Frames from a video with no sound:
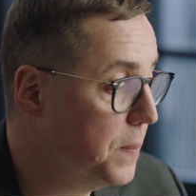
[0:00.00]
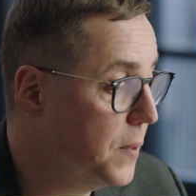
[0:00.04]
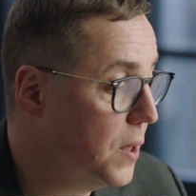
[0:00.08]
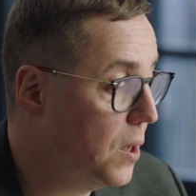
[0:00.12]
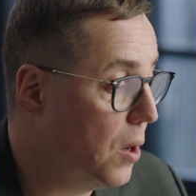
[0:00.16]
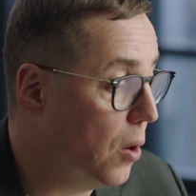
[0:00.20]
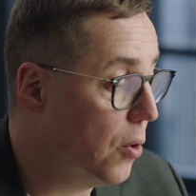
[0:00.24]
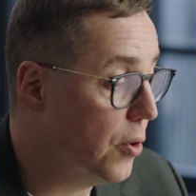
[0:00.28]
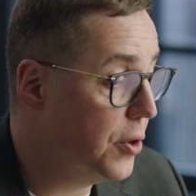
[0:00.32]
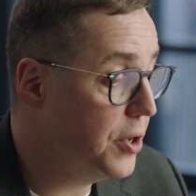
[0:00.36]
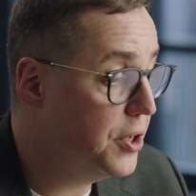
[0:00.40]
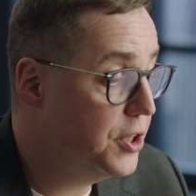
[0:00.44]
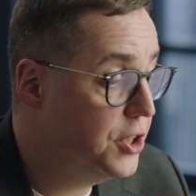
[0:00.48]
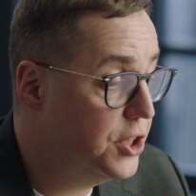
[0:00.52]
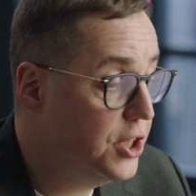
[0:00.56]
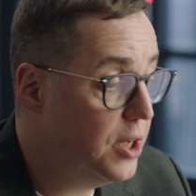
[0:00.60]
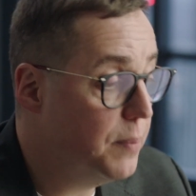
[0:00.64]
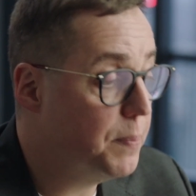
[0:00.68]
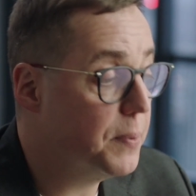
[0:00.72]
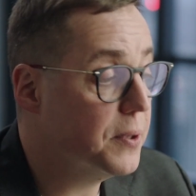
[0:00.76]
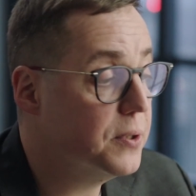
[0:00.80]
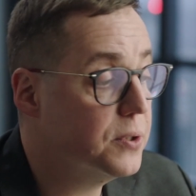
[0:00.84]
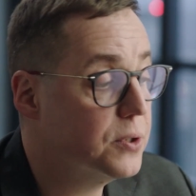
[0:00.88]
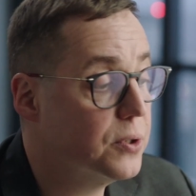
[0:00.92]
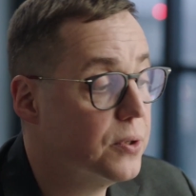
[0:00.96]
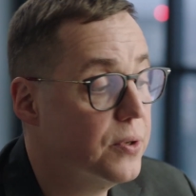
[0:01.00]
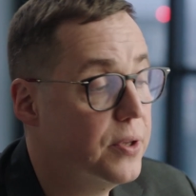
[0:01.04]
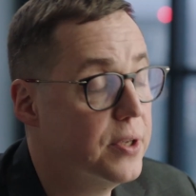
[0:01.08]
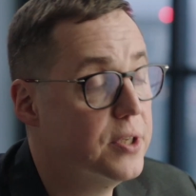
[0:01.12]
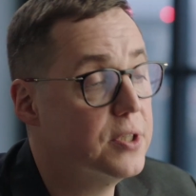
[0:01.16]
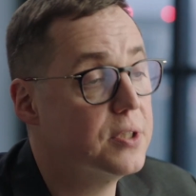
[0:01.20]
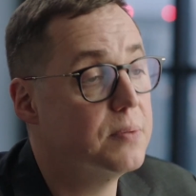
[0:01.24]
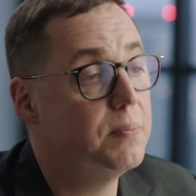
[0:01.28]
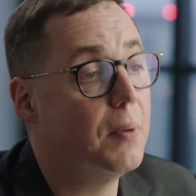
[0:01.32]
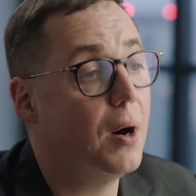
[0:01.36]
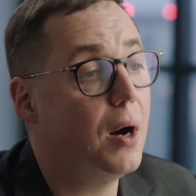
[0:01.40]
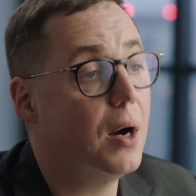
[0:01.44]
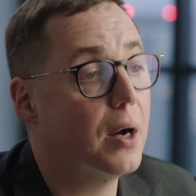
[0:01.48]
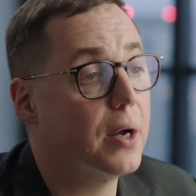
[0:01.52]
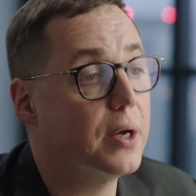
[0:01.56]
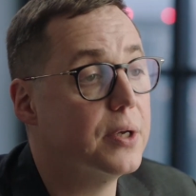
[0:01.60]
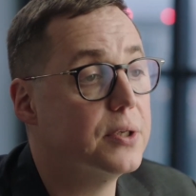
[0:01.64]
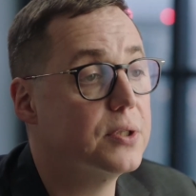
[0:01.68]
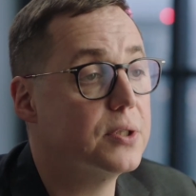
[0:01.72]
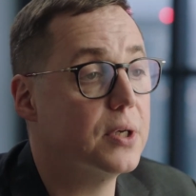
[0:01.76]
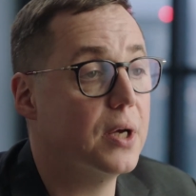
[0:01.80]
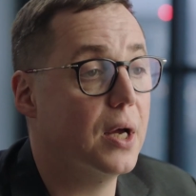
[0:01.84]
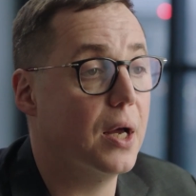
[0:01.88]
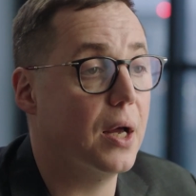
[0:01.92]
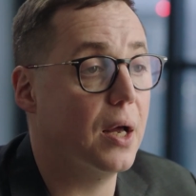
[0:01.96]
Going deep into this
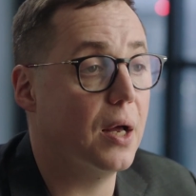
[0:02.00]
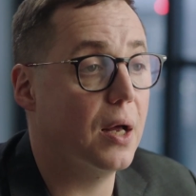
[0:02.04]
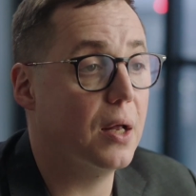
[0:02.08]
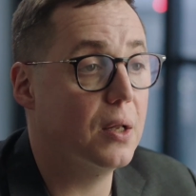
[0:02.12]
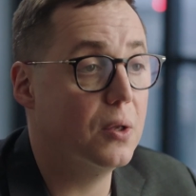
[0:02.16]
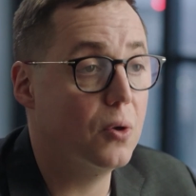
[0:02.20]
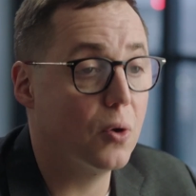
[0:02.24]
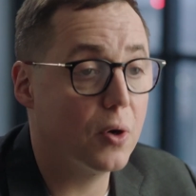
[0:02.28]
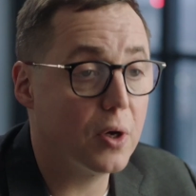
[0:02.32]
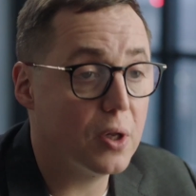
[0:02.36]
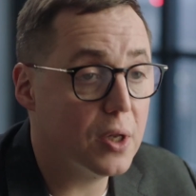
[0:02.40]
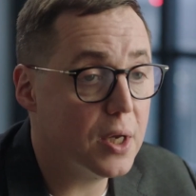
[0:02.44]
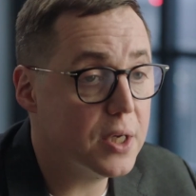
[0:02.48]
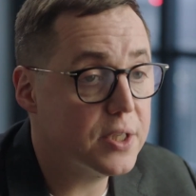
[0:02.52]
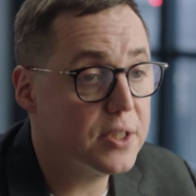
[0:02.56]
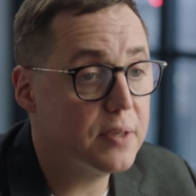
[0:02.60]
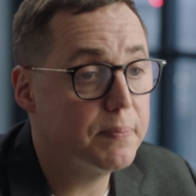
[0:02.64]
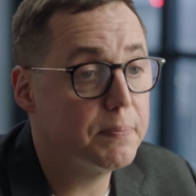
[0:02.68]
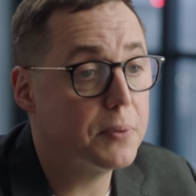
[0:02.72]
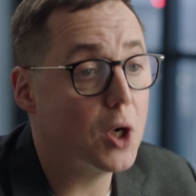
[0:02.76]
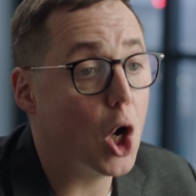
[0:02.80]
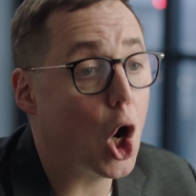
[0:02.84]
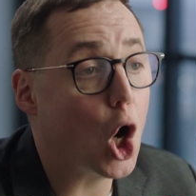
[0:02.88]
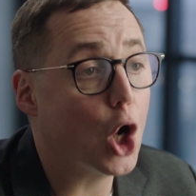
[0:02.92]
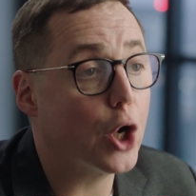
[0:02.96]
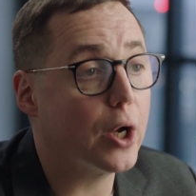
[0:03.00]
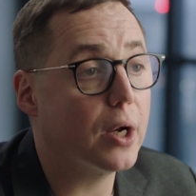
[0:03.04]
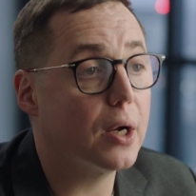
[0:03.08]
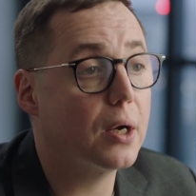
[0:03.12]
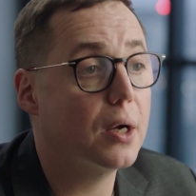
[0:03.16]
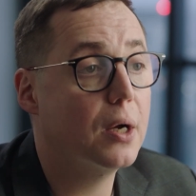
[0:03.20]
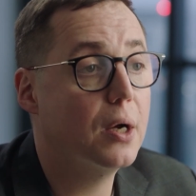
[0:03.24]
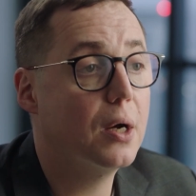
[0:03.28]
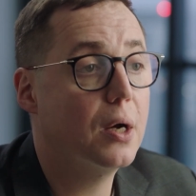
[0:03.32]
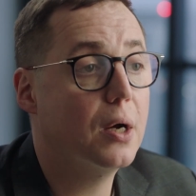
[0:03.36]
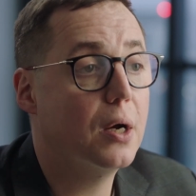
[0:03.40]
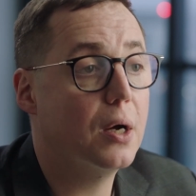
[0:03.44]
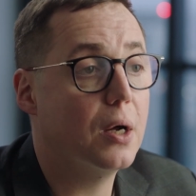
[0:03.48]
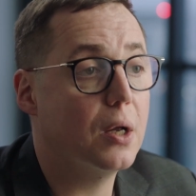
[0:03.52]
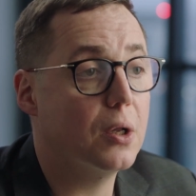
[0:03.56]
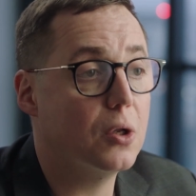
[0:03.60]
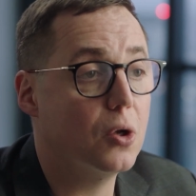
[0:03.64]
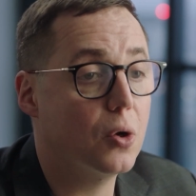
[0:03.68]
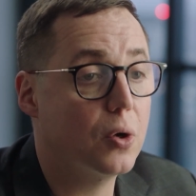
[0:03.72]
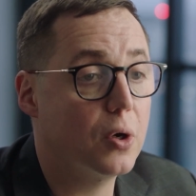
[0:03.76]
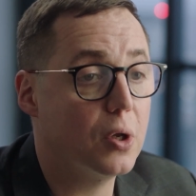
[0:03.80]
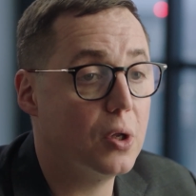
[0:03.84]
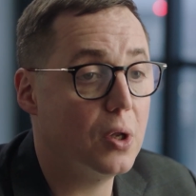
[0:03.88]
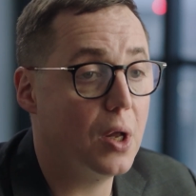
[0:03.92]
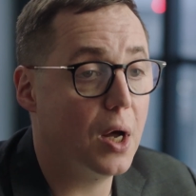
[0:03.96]
market, localize the product,
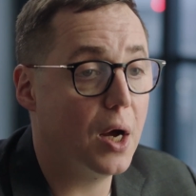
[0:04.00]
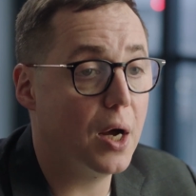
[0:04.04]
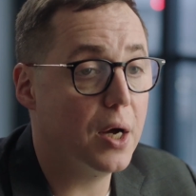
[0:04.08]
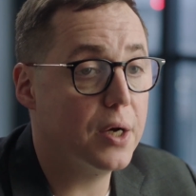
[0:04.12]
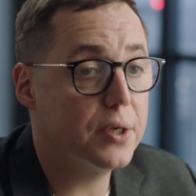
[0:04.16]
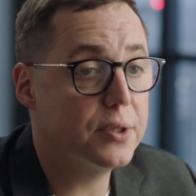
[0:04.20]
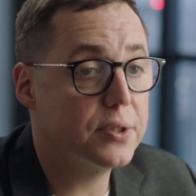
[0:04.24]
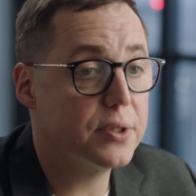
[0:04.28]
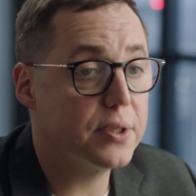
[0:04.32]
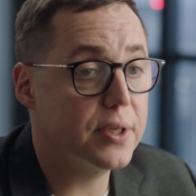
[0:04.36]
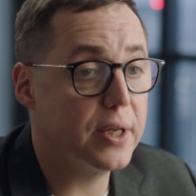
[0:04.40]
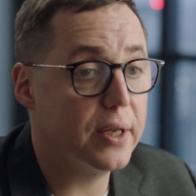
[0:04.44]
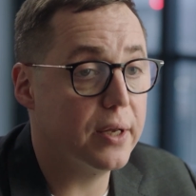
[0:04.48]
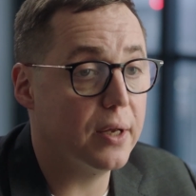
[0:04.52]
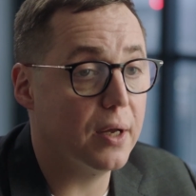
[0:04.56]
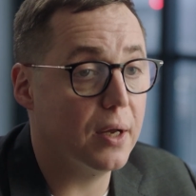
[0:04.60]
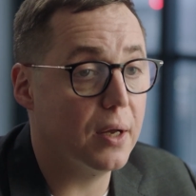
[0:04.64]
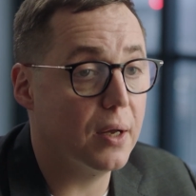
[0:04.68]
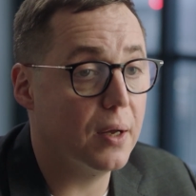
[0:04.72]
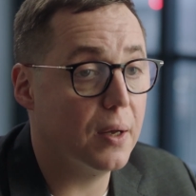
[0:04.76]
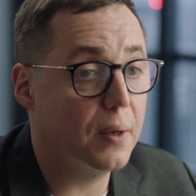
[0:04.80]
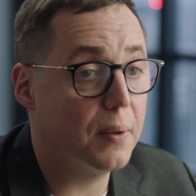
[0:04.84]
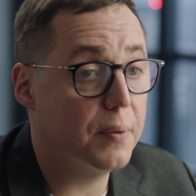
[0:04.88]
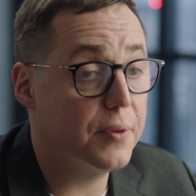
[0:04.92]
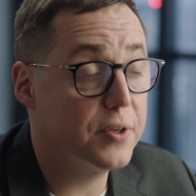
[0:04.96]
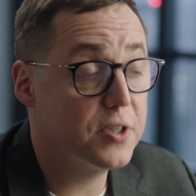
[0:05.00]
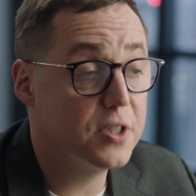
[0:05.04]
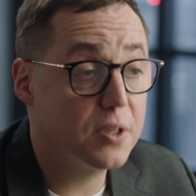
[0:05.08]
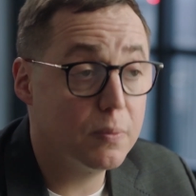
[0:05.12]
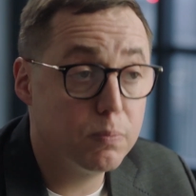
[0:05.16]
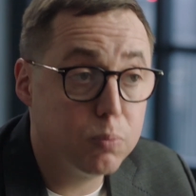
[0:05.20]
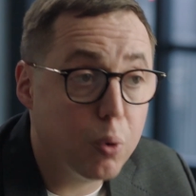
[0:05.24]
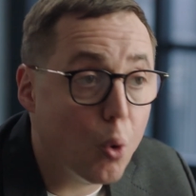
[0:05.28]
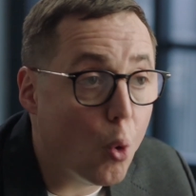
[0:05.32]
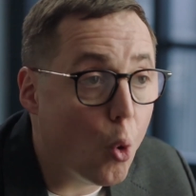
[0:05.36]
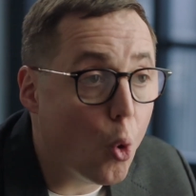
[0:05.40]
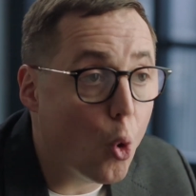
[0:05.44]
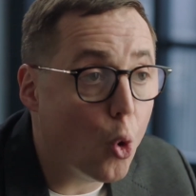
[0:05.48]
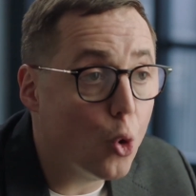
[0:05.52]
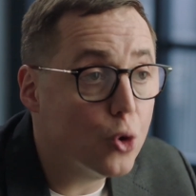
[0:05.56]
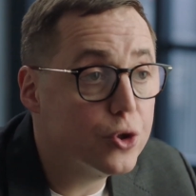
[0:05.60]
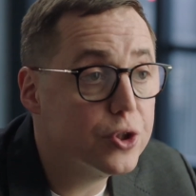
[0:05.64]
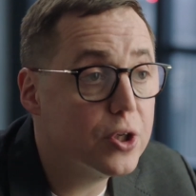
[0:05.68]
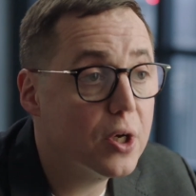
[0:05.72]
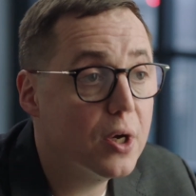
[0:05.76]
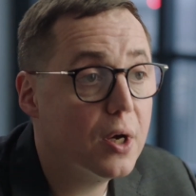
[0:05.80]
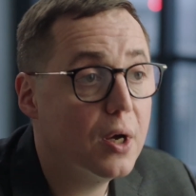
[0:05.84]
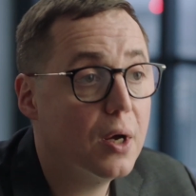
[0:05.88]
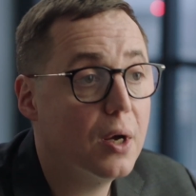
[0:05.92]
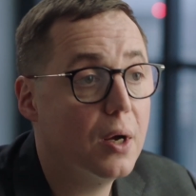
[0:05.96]
localize the support,